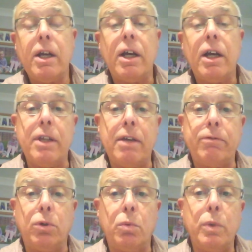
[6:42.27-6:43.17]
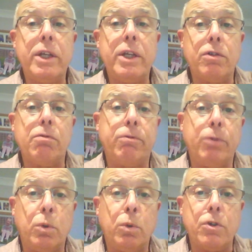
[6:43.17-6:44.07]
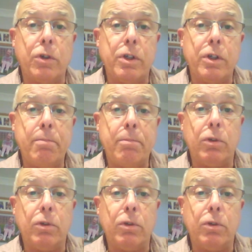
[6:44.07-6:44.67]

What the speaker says: and therefore we couldn't force on him,